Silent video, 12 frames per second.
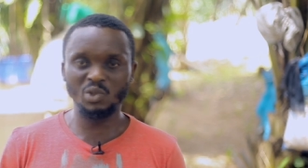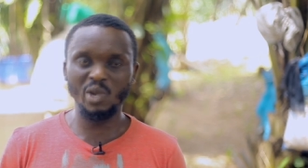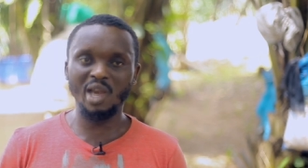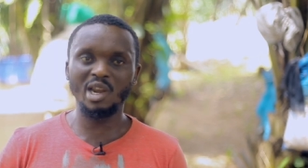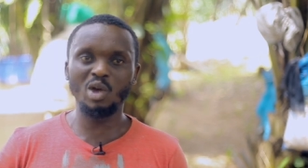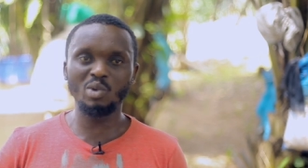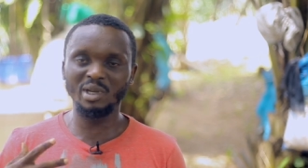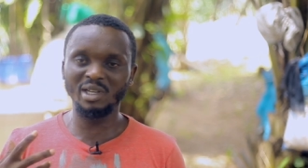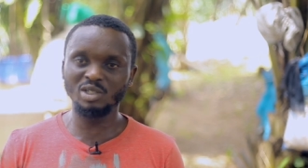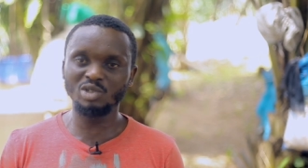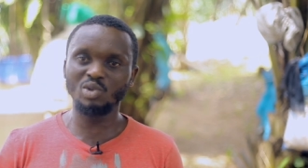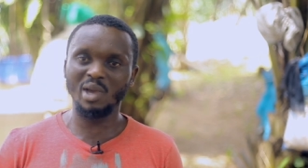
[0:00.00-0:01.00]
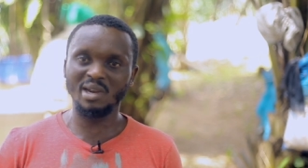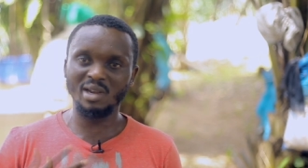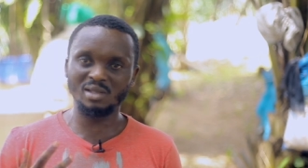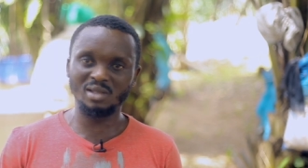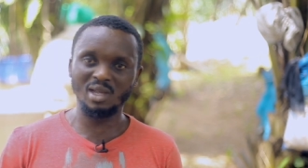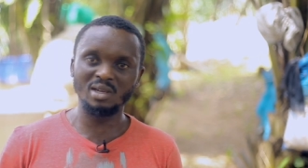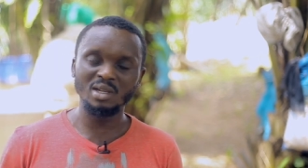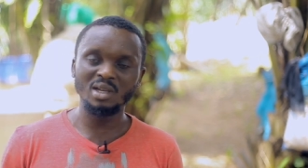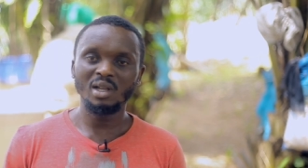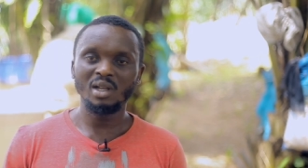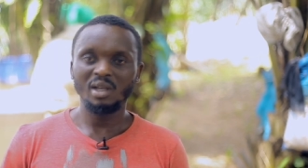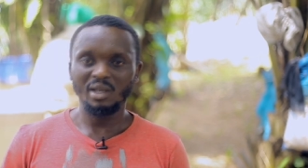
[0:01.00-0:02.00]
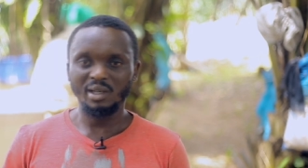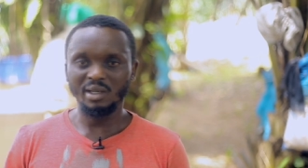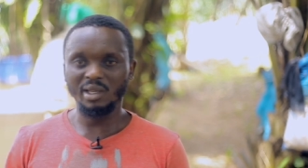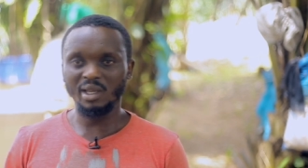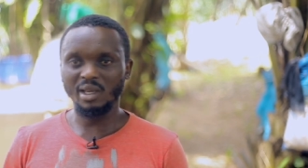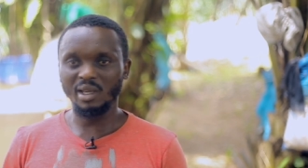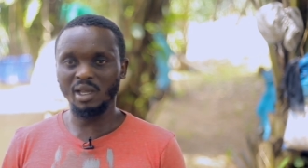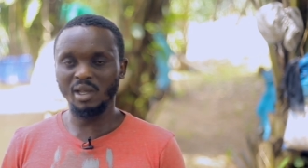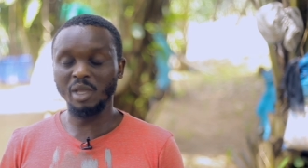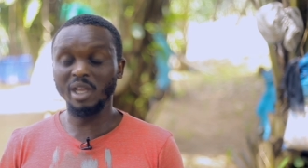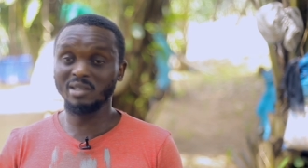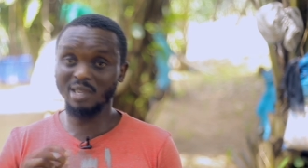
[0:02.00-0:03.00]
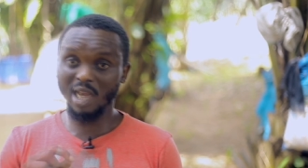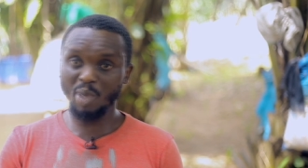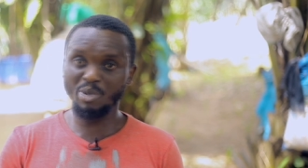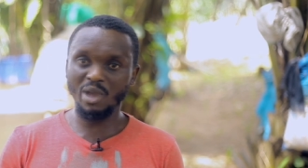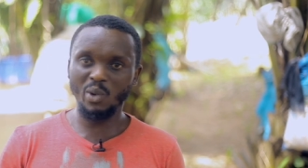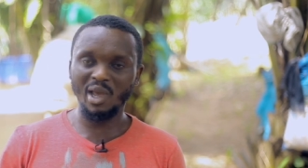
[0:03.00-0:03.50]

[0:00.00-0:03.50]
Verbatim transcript: We are now getting to understand the uh, uh, tilapia.